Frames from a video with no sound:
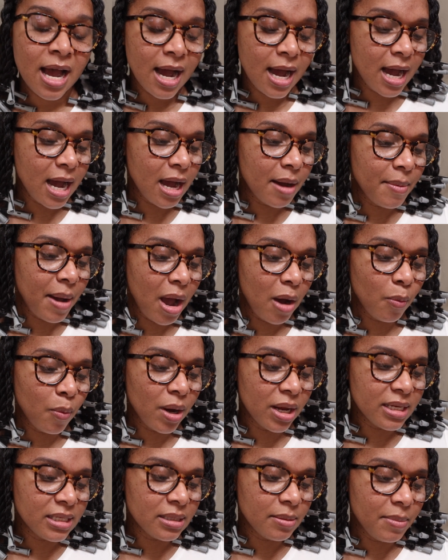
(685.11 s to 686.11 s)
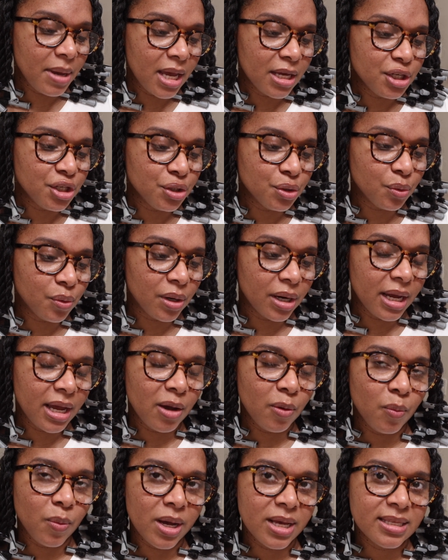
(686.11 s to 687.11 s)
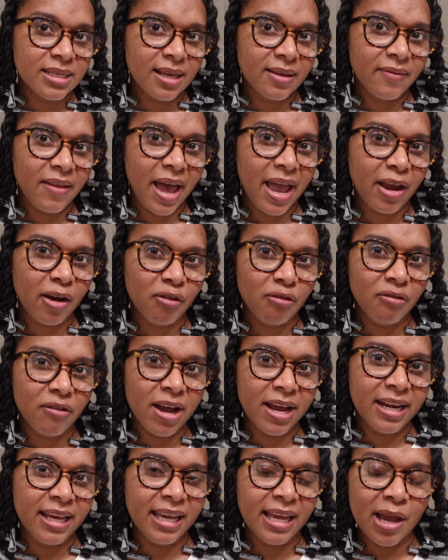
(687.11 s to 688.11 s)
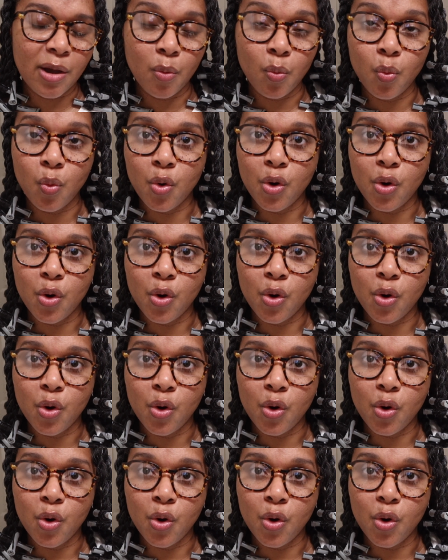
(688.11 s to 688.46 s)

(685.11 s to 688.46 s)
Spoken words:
I wanted to make sure it wasn't like runny and